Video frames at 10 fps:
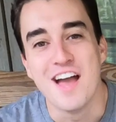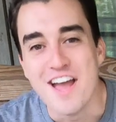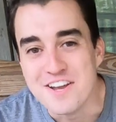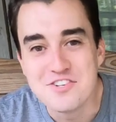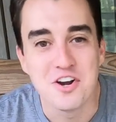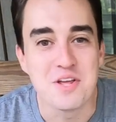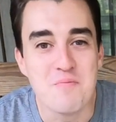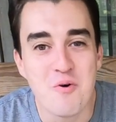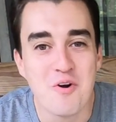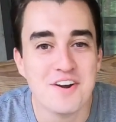Hey Journey
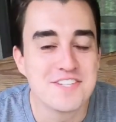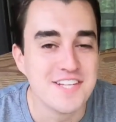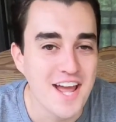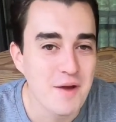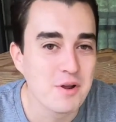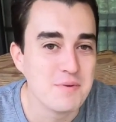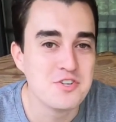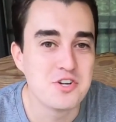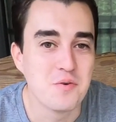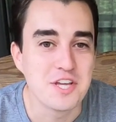More, today I'm going to be
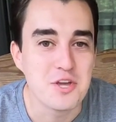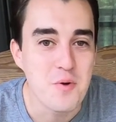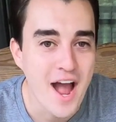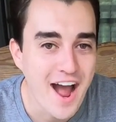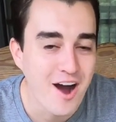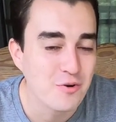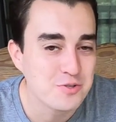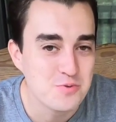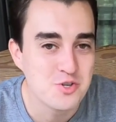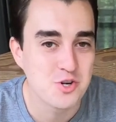showing you how
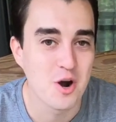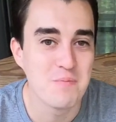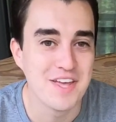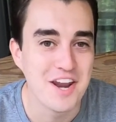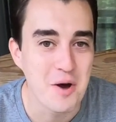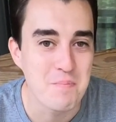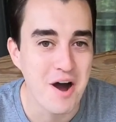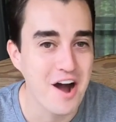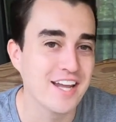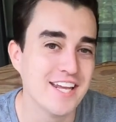to sharpen a
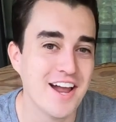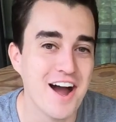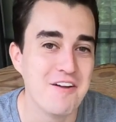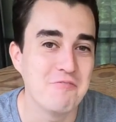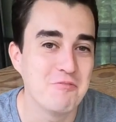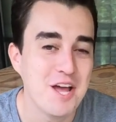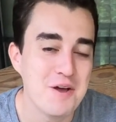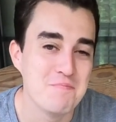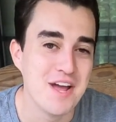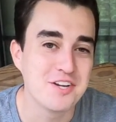pocket knife.
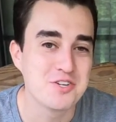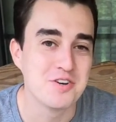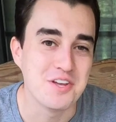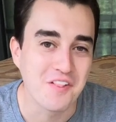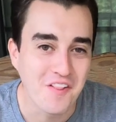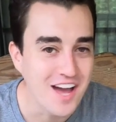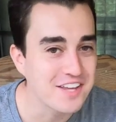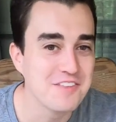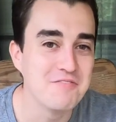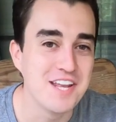Make sure you
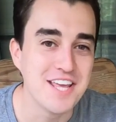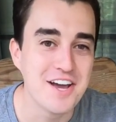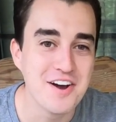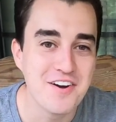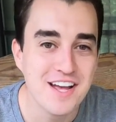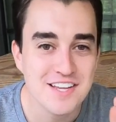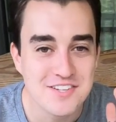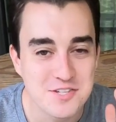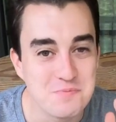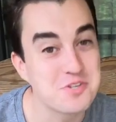like the video,
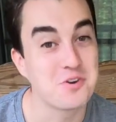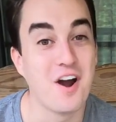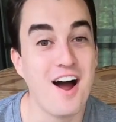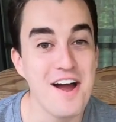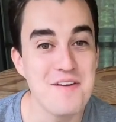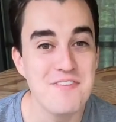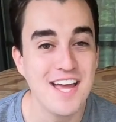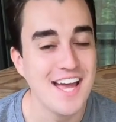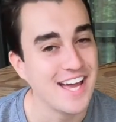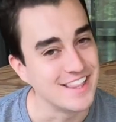subscribe,
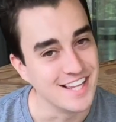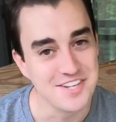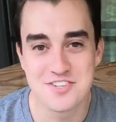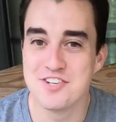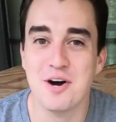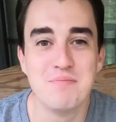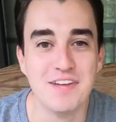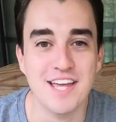and let's jump